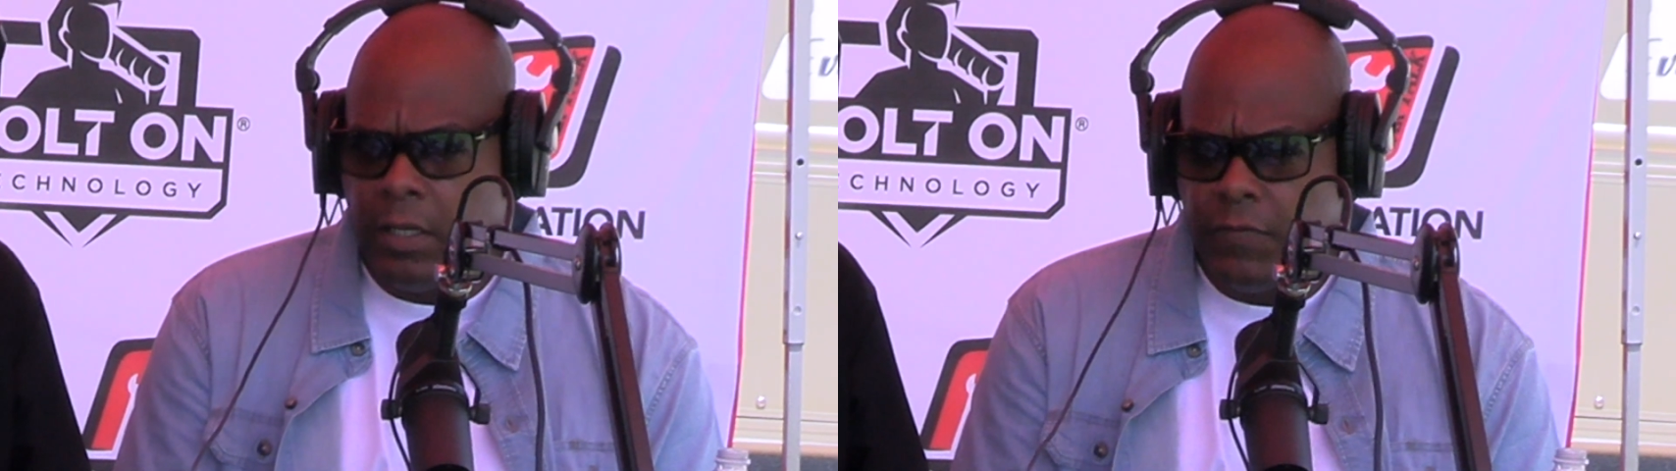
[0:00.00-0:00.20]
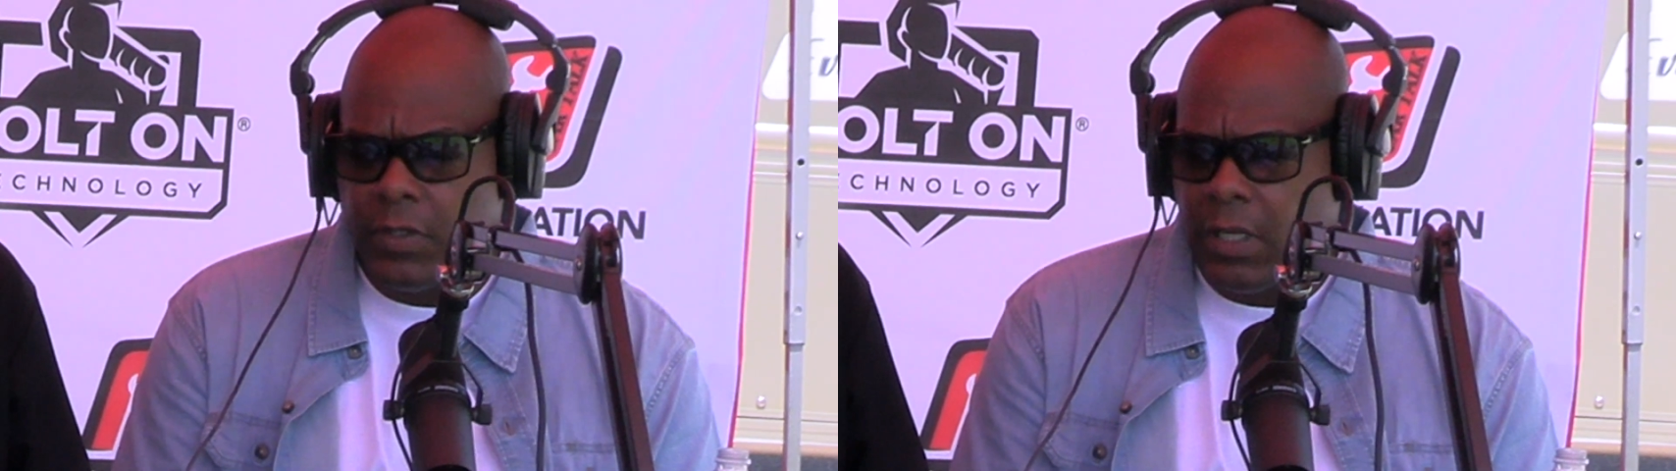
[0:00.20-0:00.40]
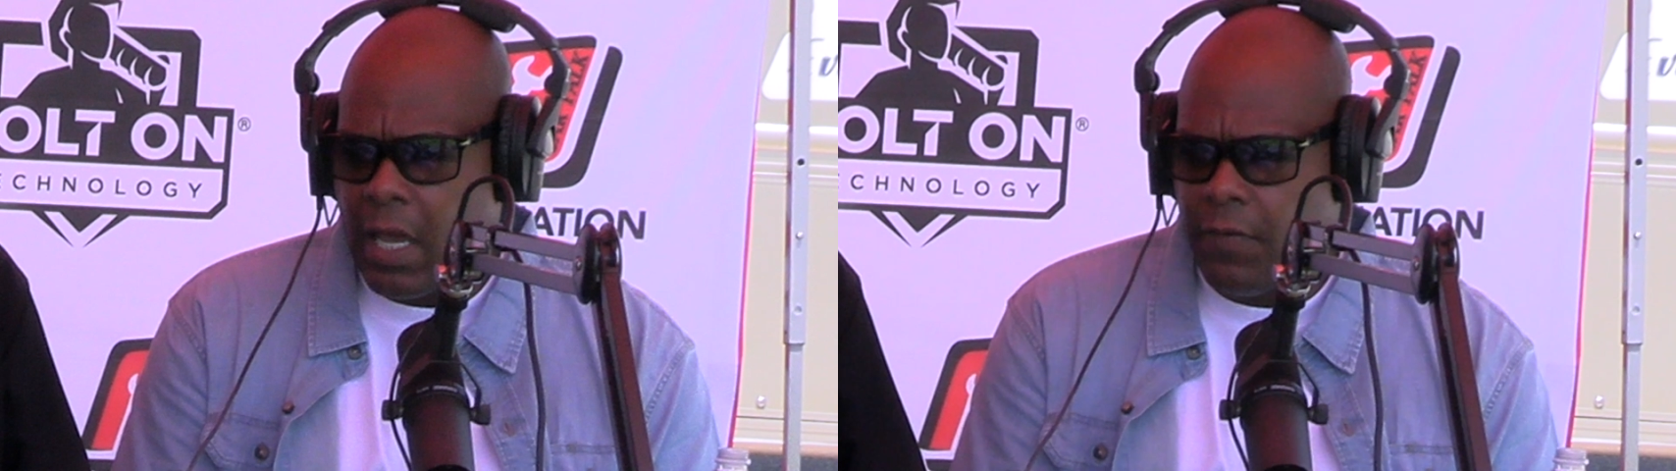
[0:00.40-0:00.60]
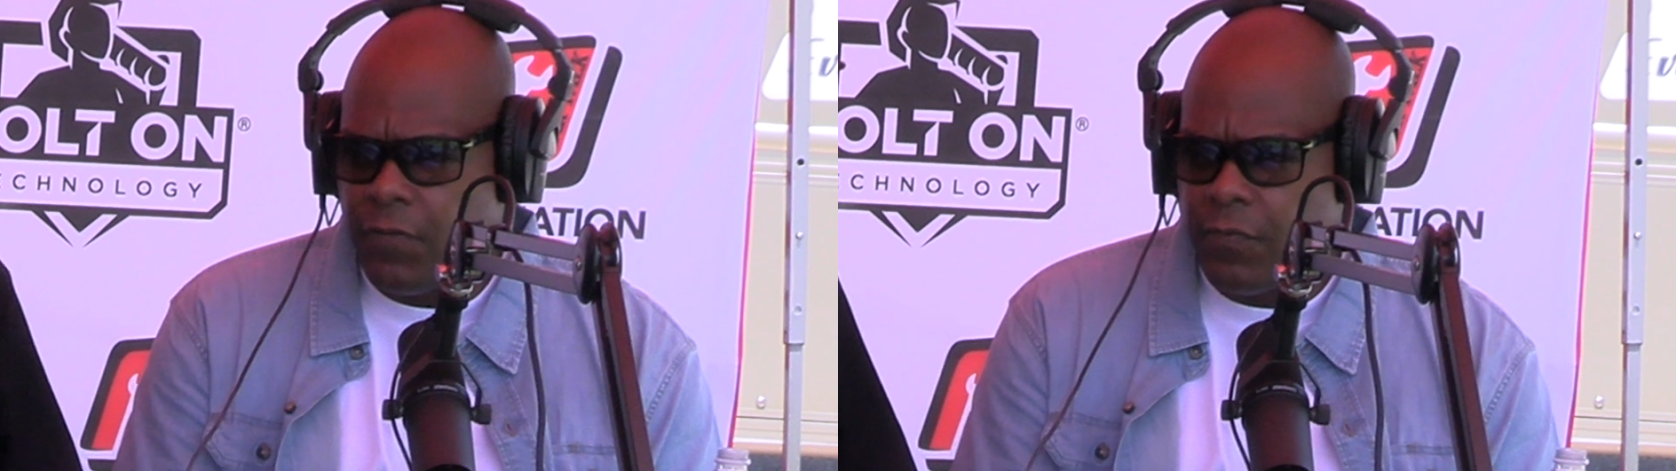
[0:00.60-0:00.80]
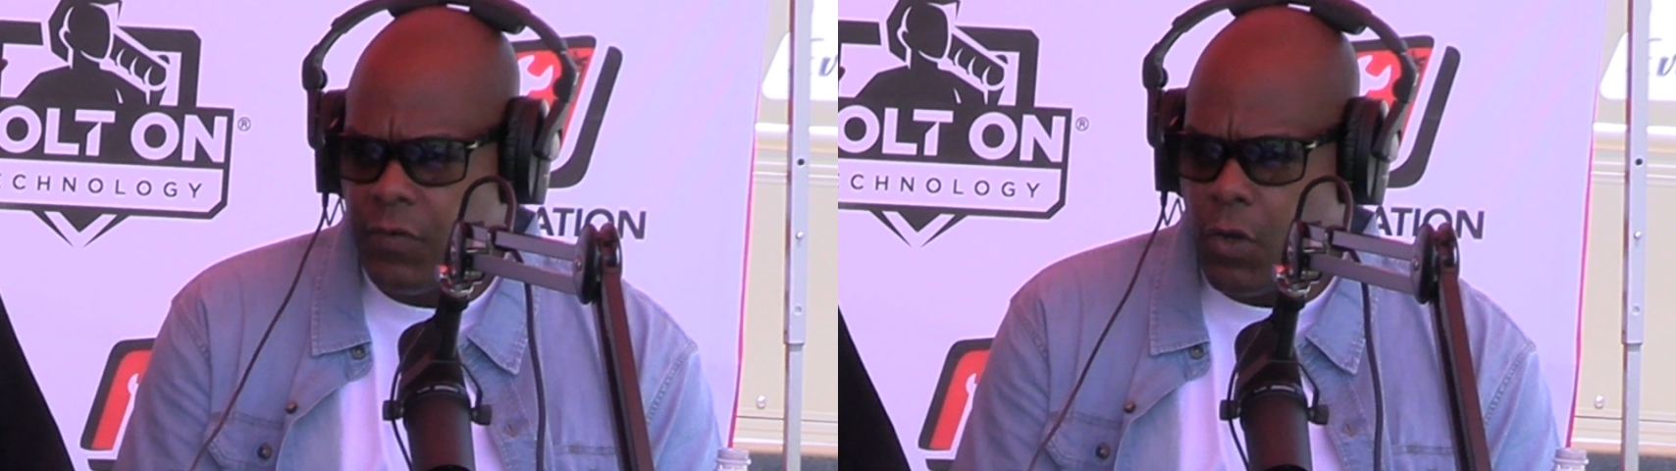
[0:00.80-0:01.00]
I lived a
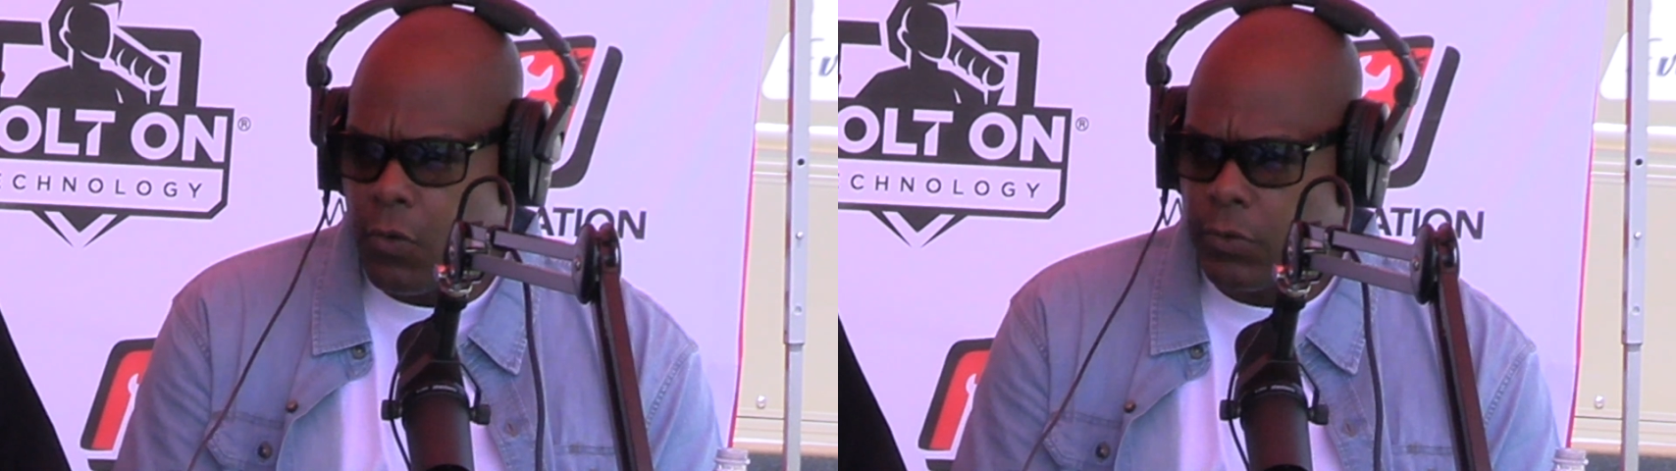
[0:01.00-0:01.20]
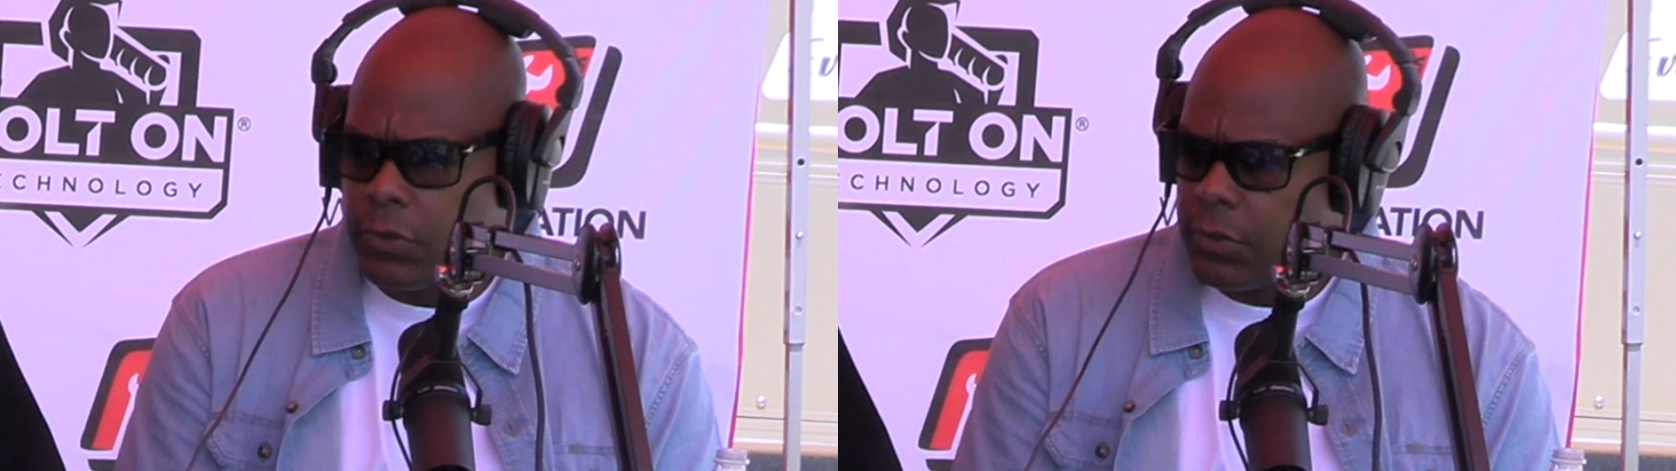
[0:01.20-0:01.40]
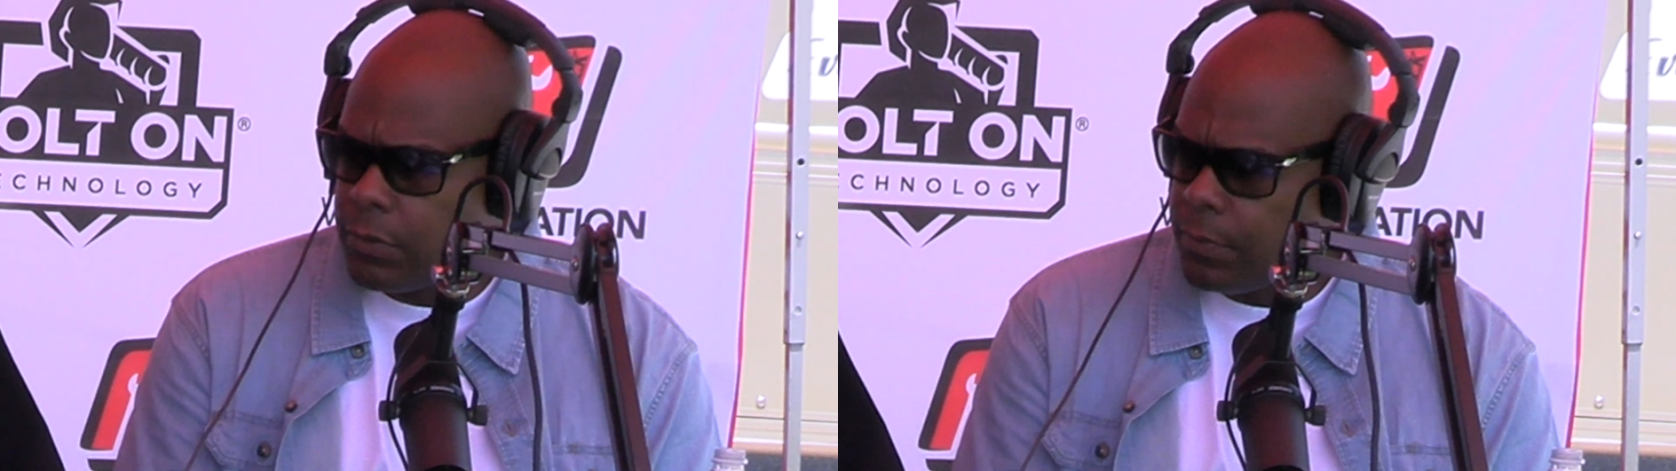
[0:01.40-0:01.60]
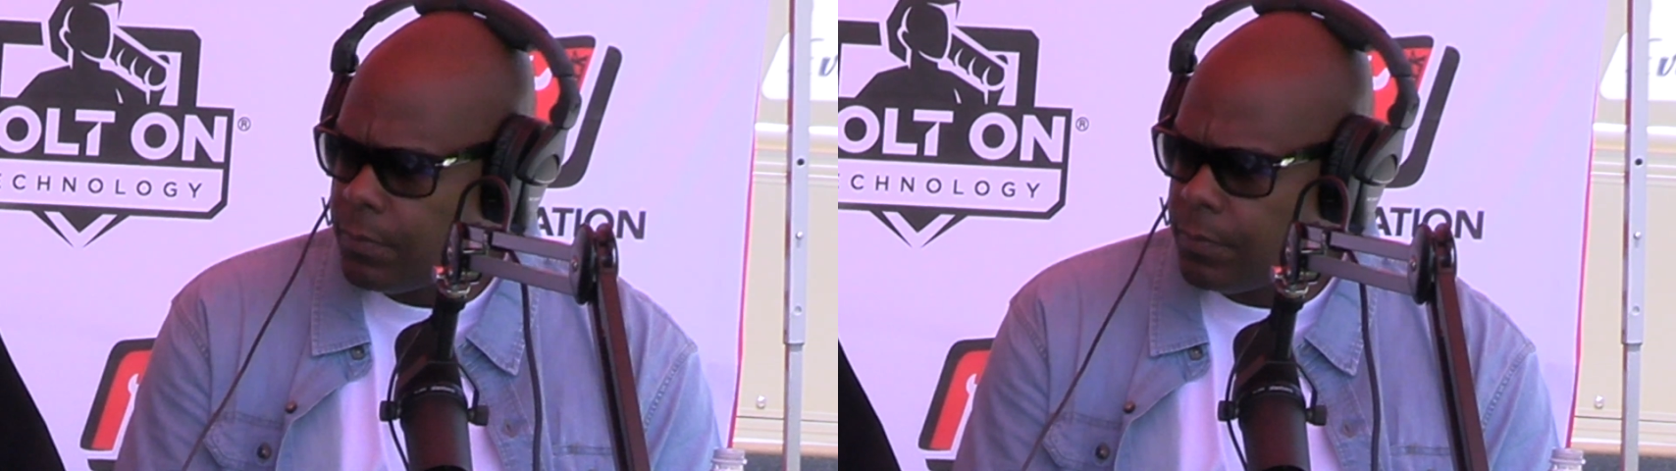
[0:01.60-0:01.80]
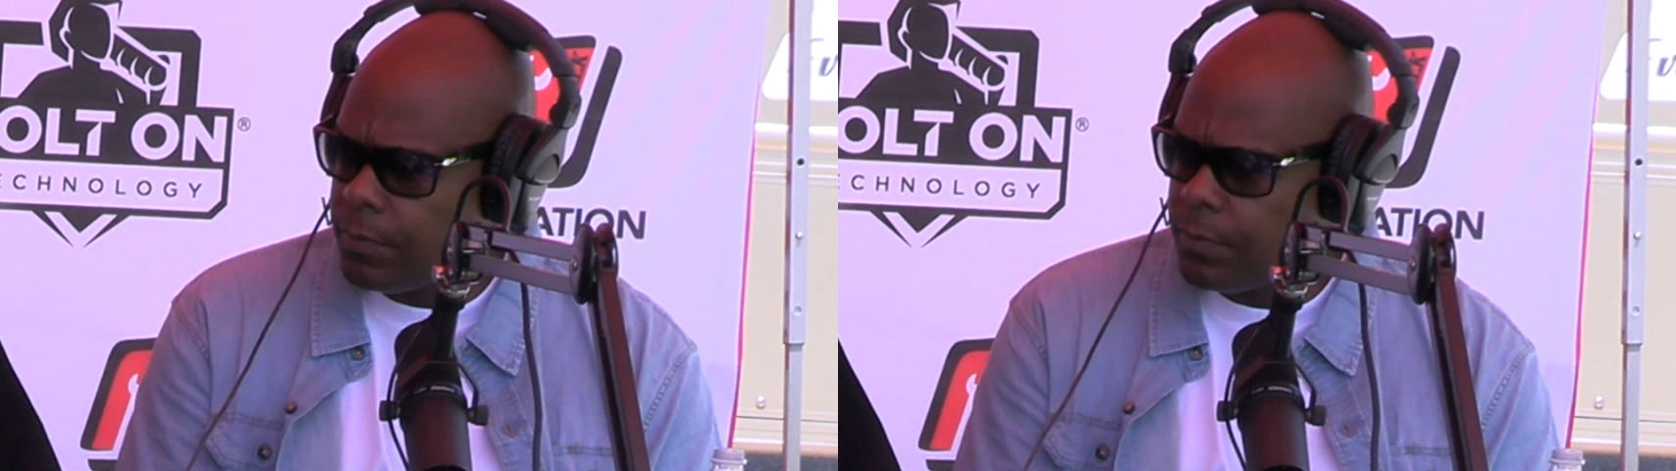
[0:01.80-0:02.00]
life of no's.